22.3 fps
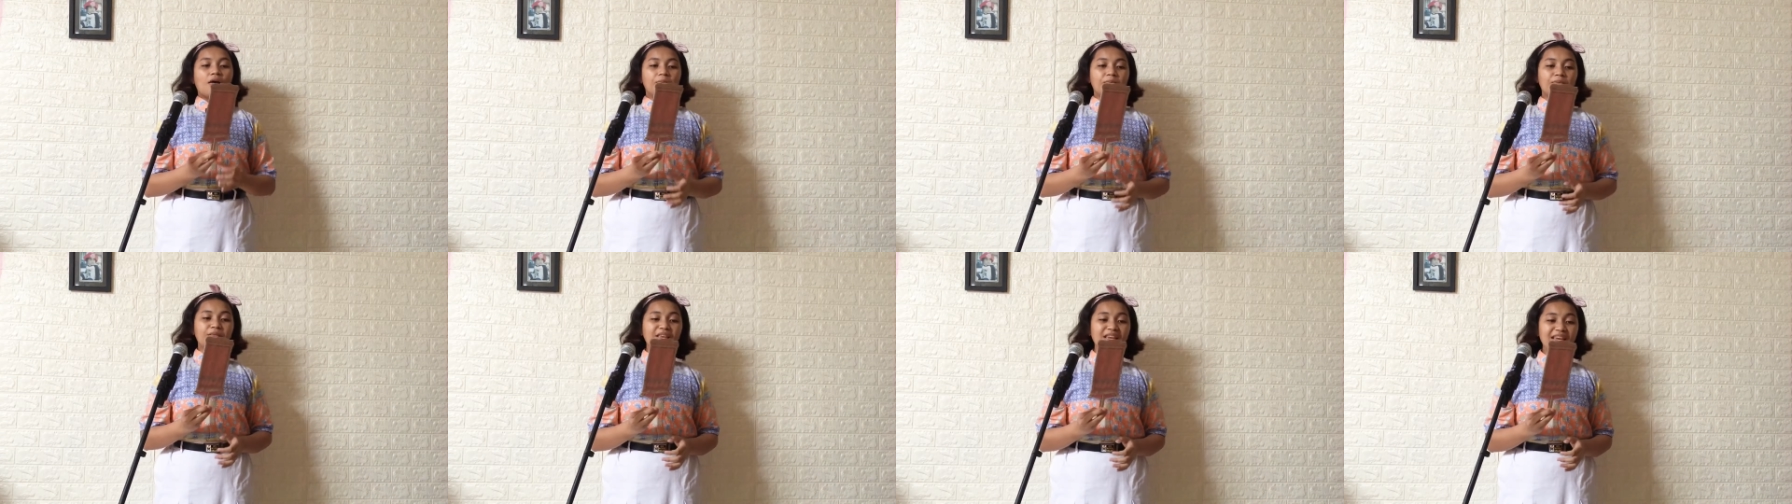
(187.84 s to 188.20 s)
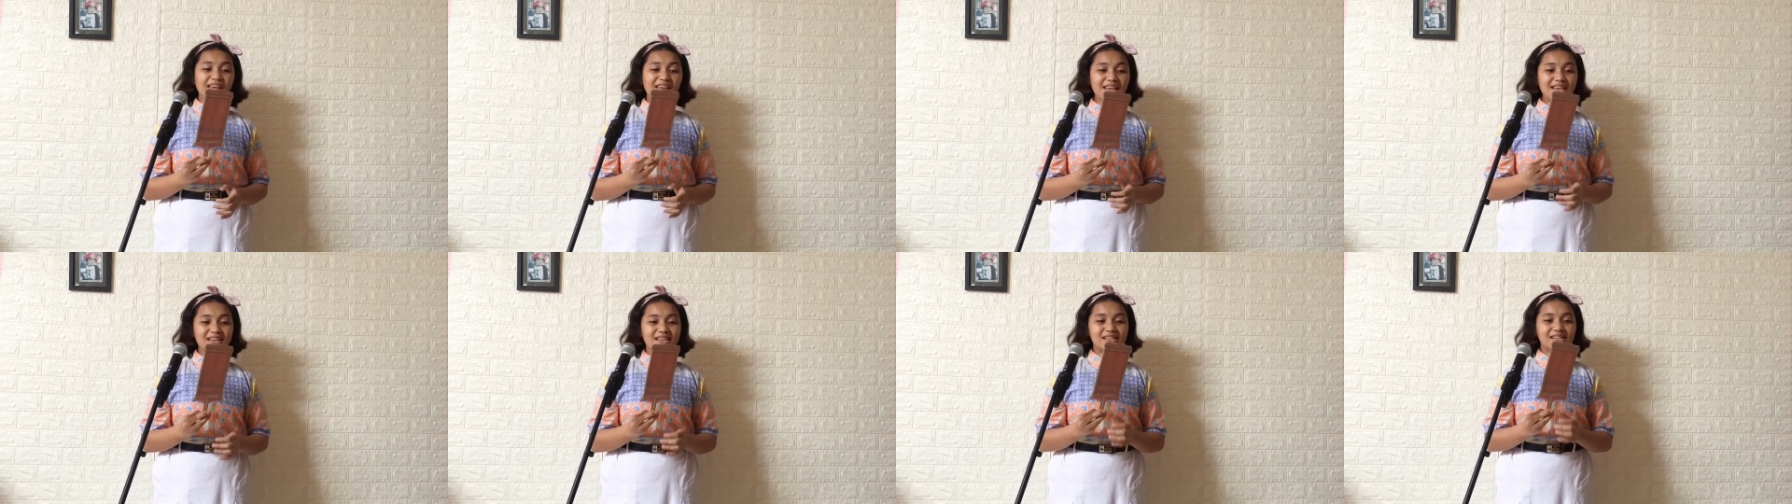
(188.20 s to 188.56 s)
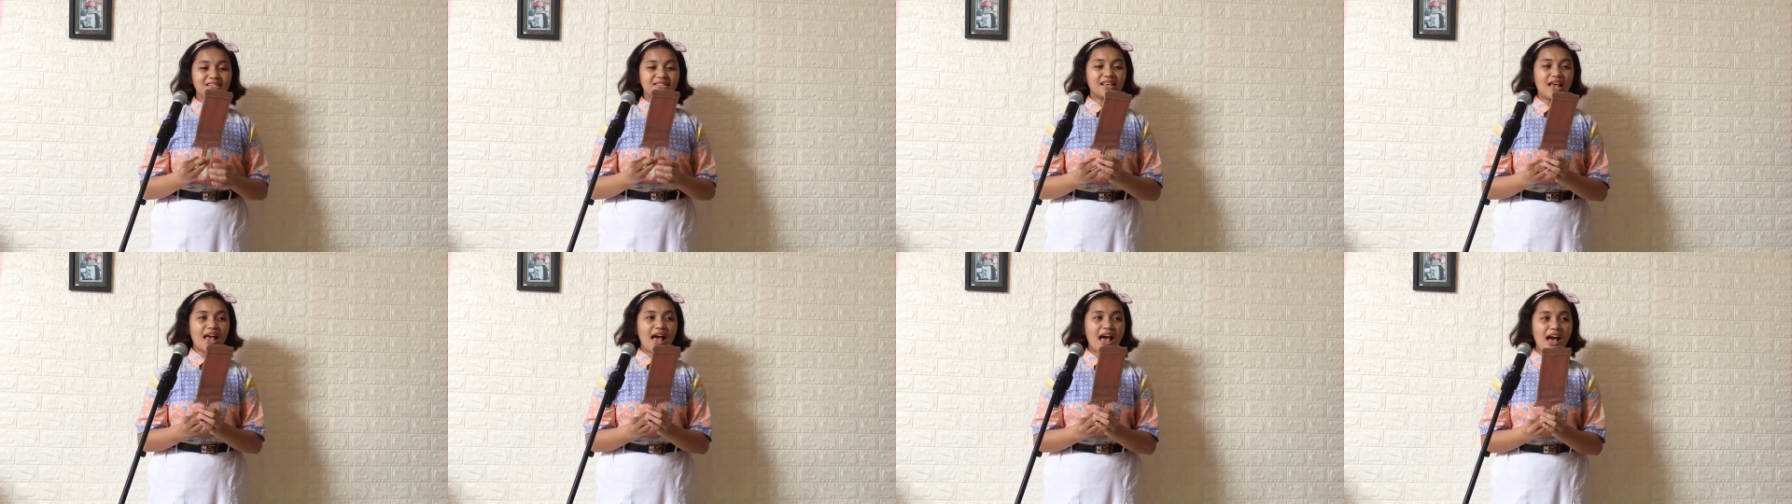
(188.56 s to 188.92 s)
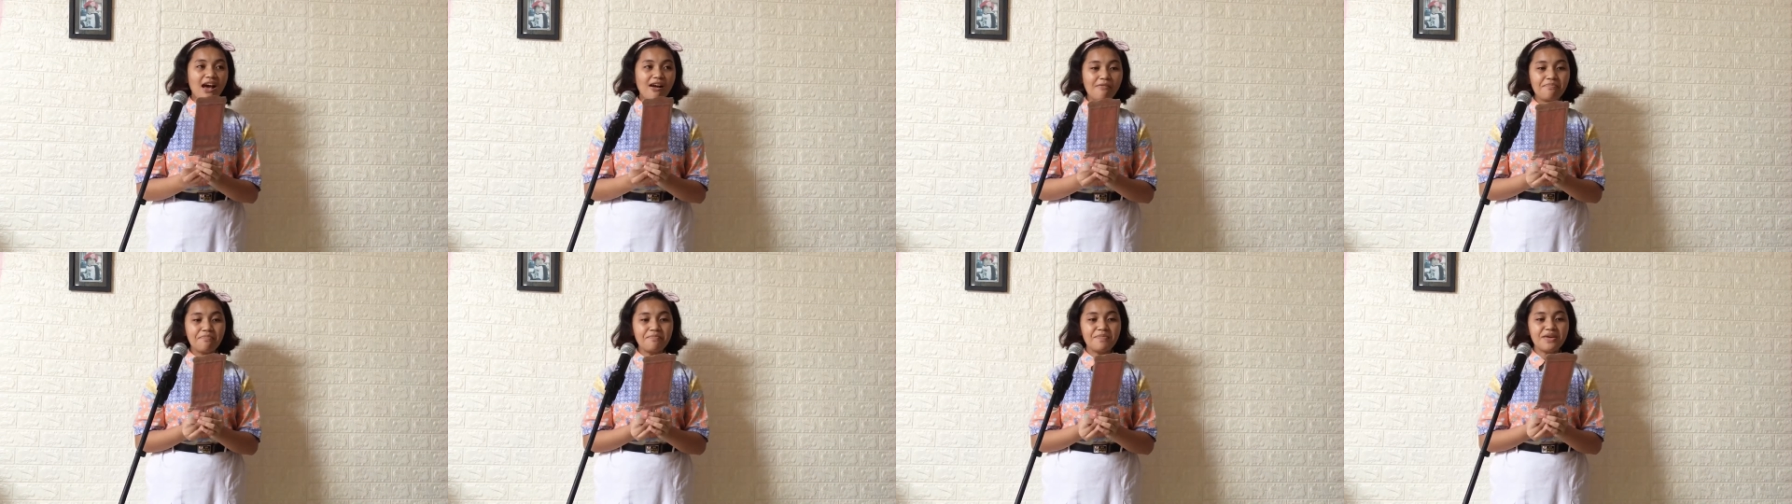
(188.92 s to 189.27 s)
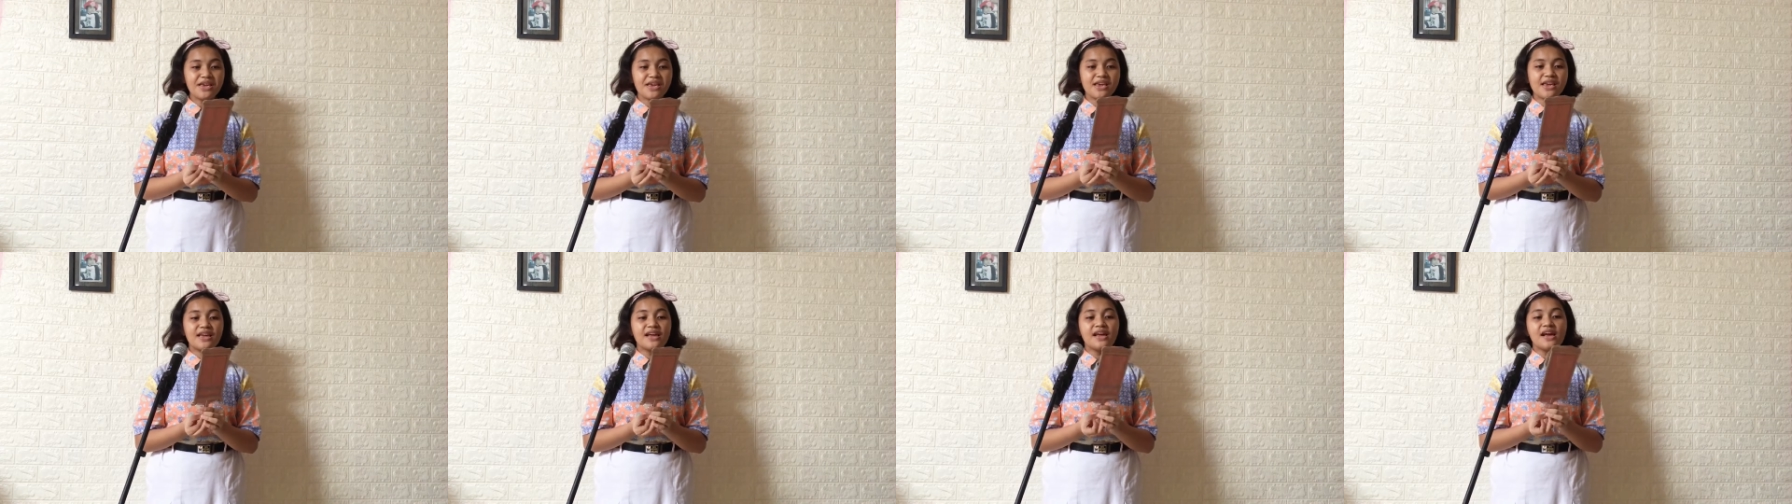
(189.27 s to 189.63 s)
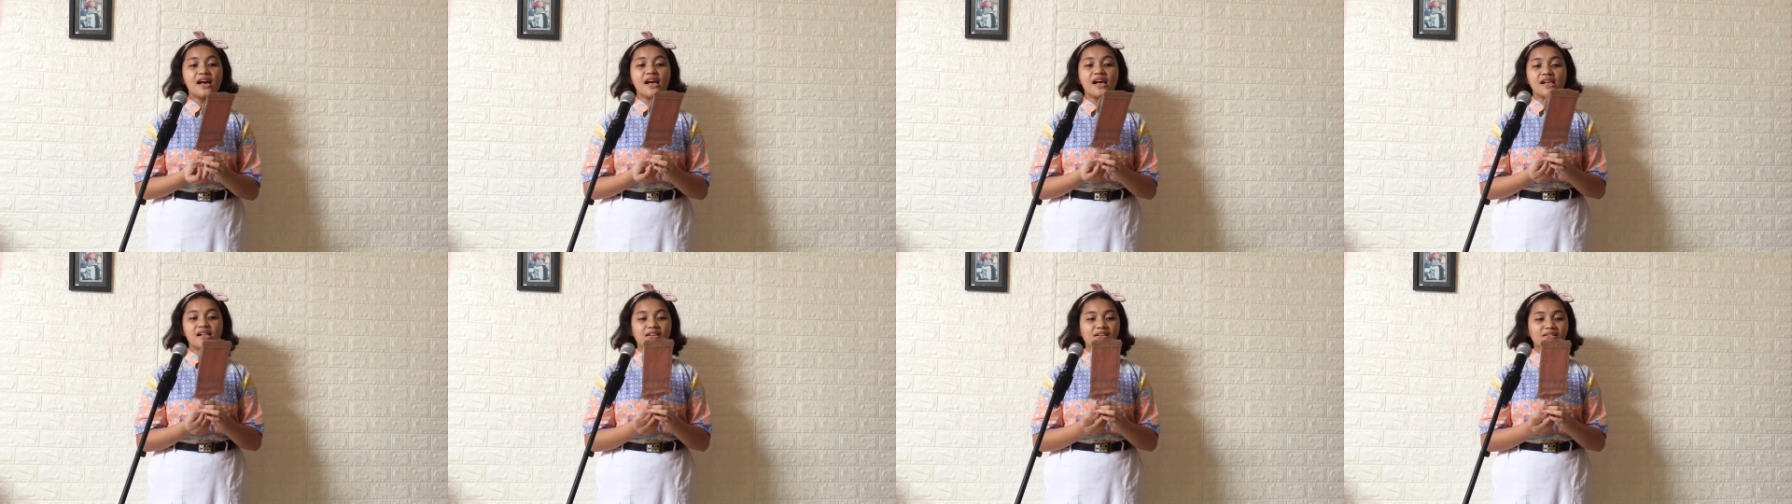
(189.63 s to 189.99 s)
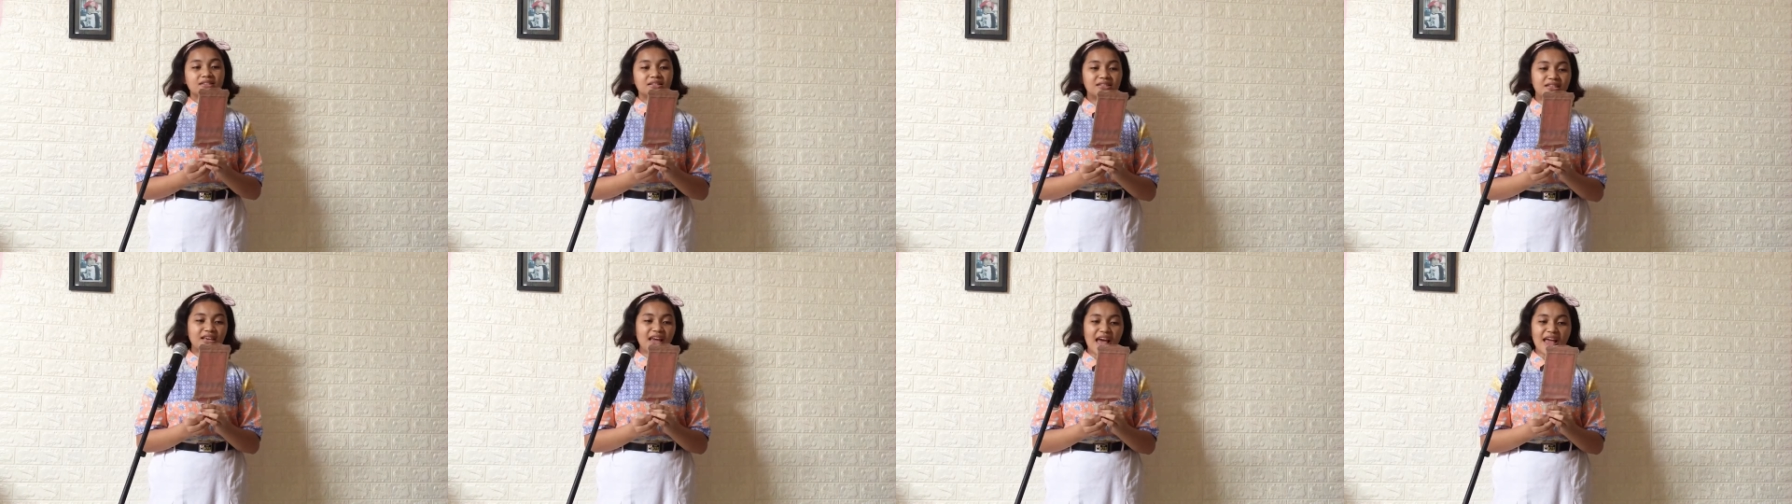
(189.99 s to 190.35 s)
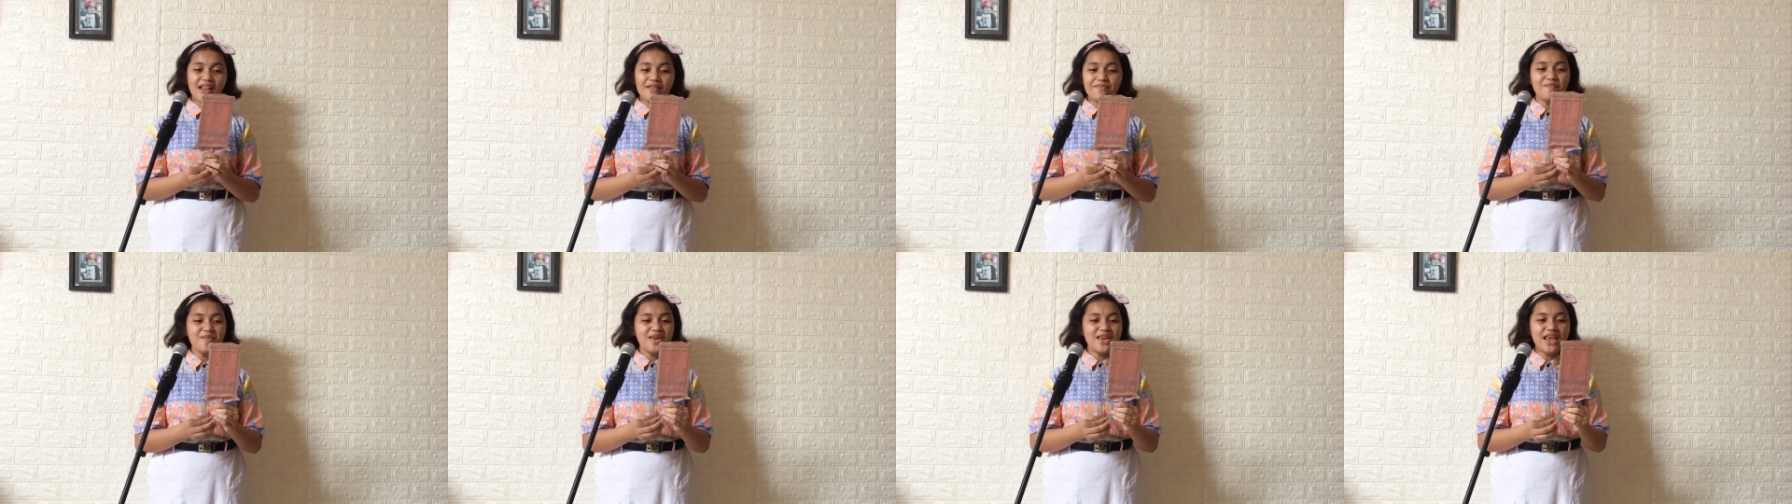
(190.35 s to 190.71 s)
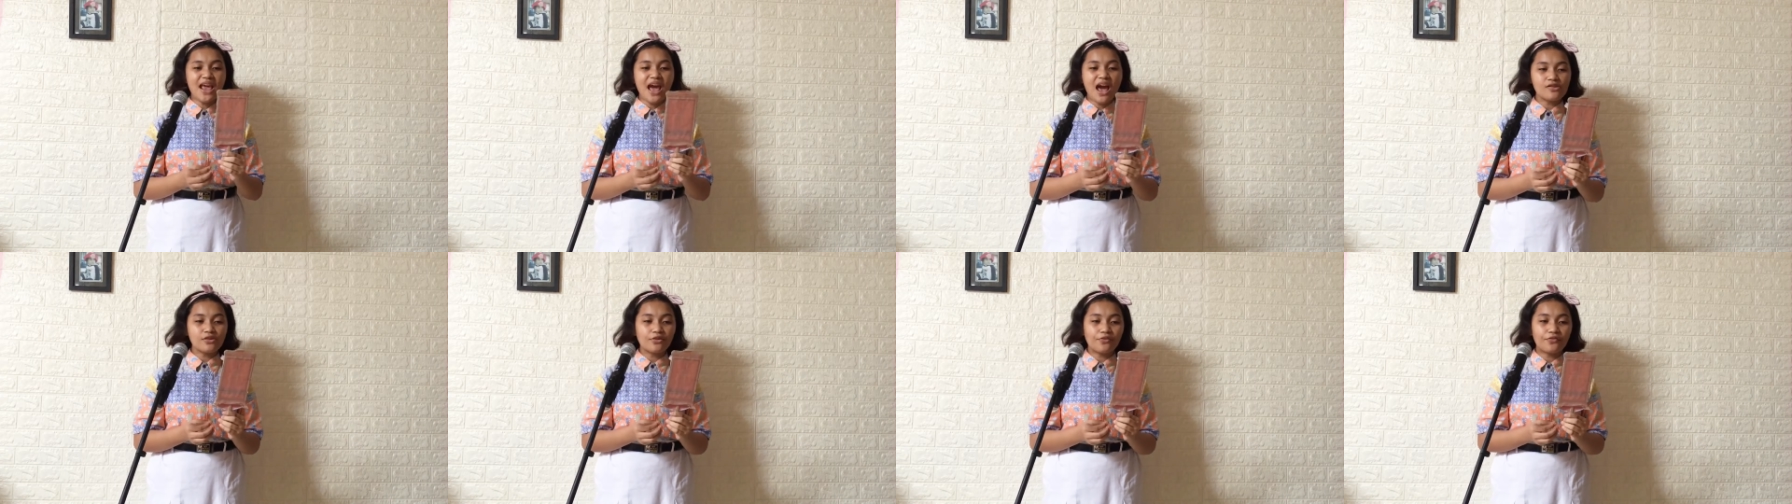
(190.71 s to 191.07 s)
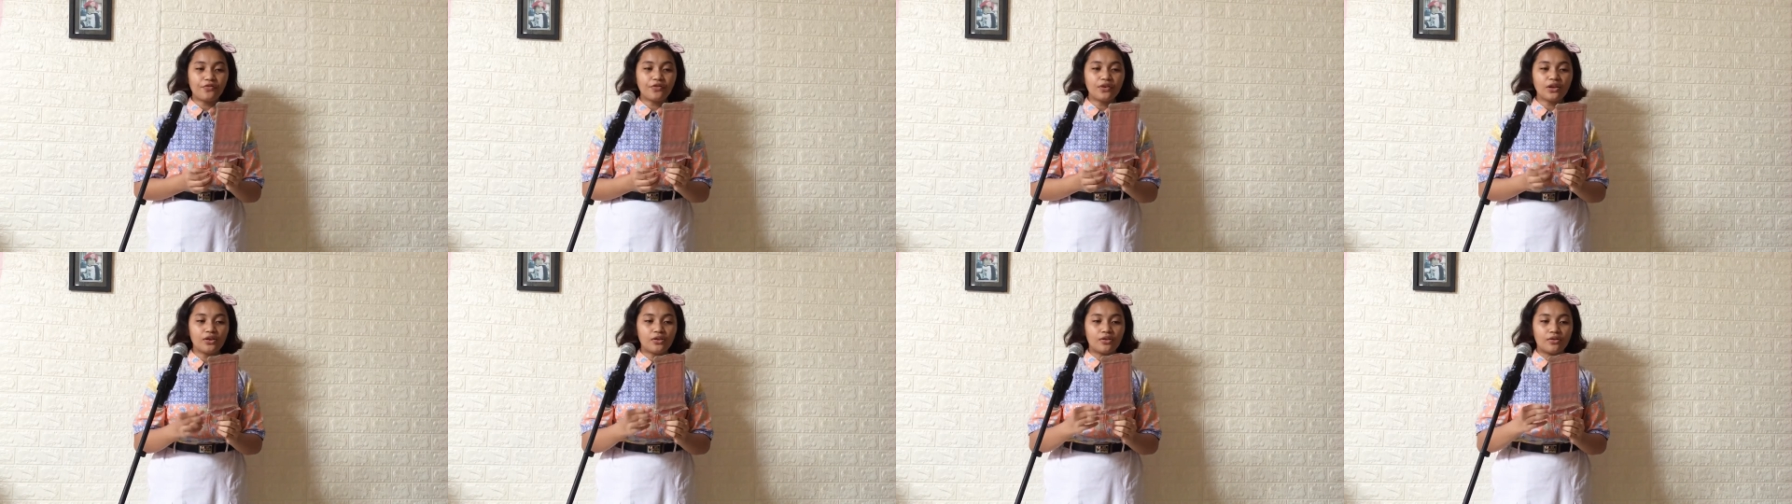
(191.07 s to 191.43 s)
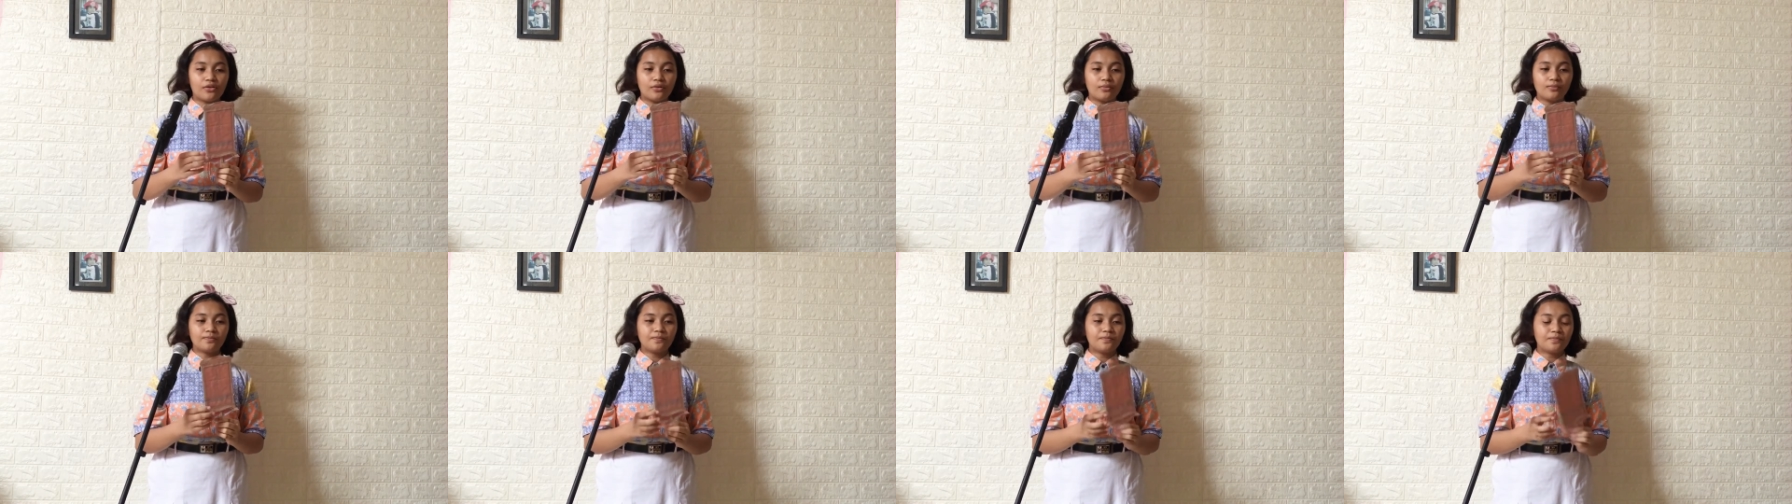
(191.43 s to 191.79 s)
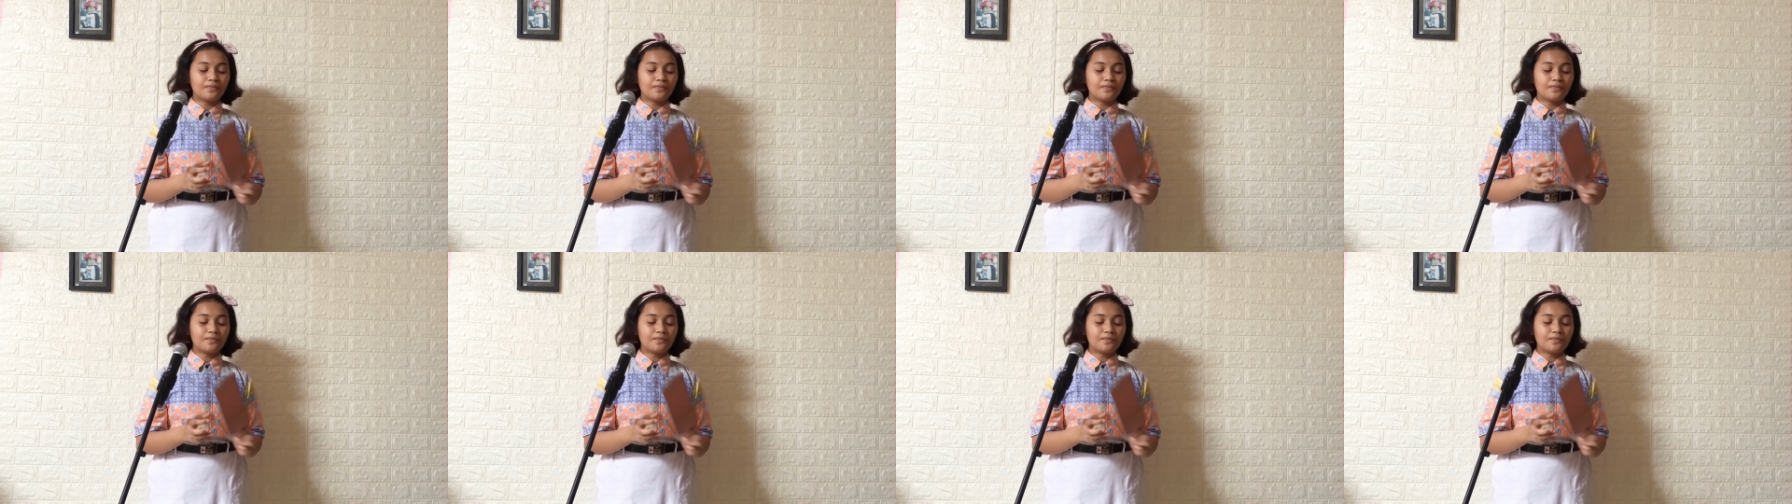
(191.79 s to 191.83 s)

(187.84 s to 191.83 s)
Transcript: "Please help me! Get me out of here!"